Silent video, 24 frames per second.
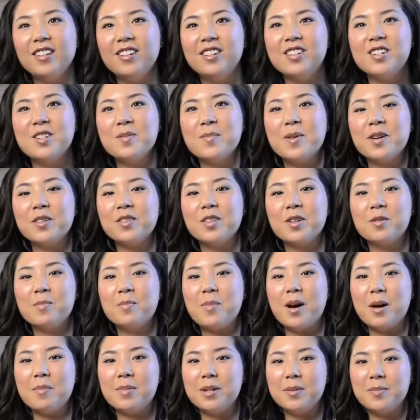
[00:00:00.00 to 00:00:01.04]
learned about the
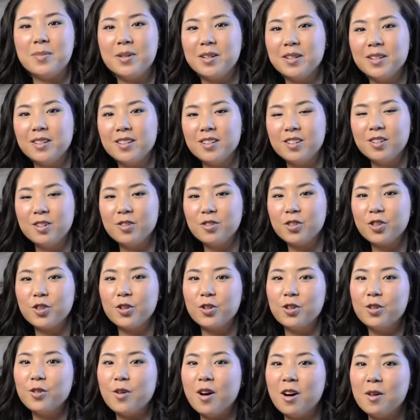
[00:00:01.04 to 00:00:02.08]
Boppy pillow
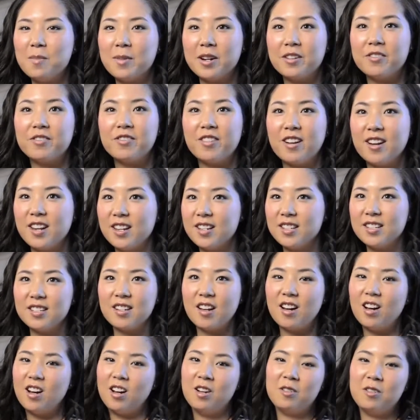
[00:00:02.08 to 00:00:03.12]
through all my friends.
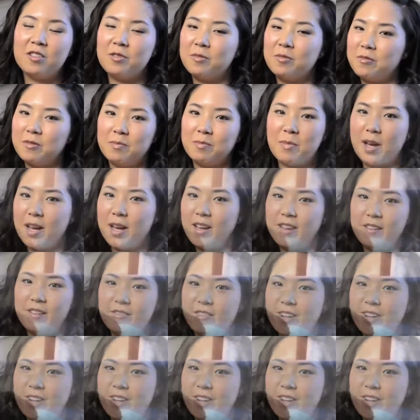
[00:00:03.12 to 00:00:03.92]
All my